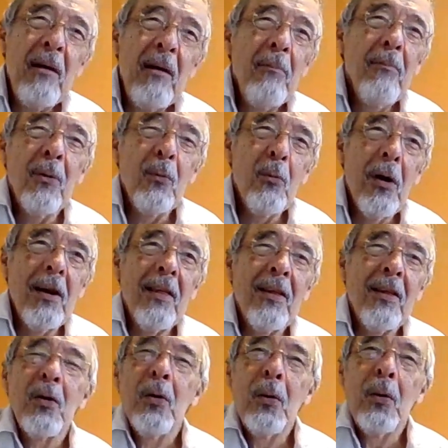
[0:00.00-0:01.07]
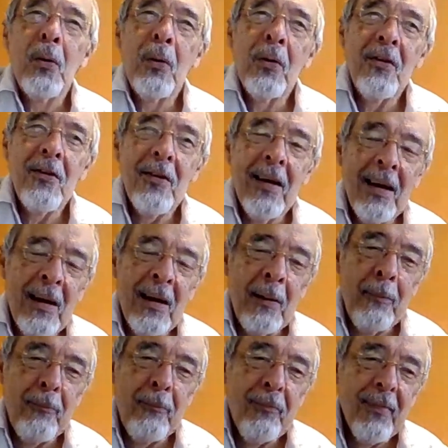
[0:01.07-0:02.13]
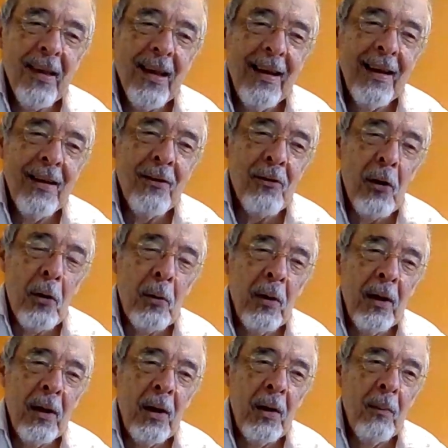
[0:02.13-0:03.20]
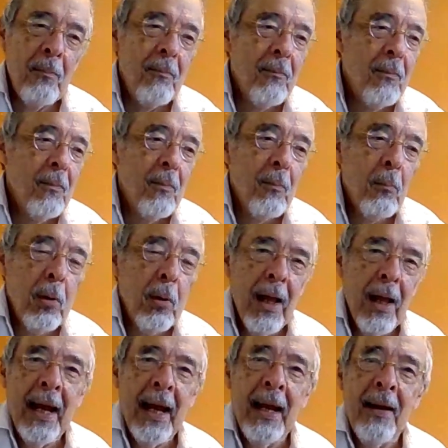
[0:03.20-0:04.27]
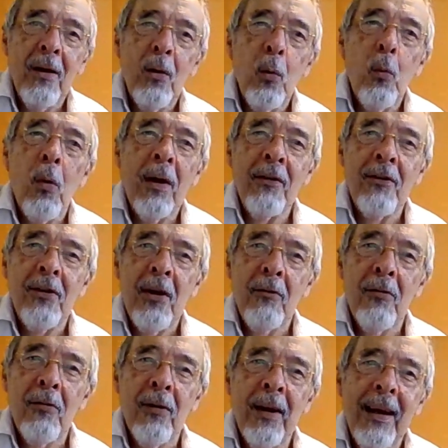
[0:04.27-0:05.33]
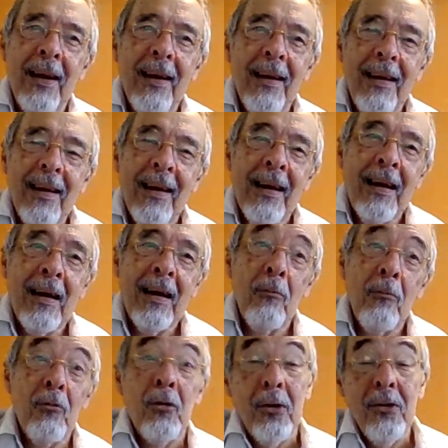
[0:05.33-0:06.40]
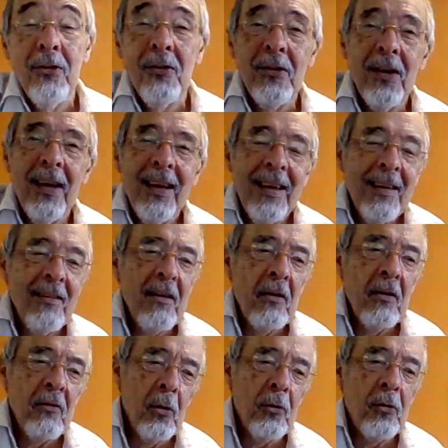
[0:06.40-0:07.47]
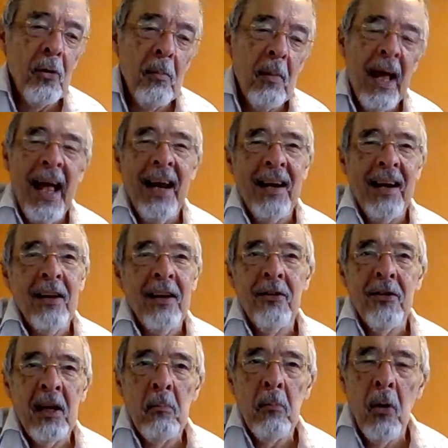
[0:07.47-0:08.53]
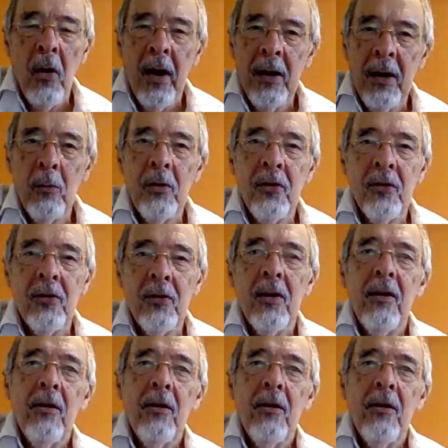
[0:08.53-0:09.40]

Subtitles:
But one of the chords is only played once every verse, so it's not too bad, and it's an E minor, which is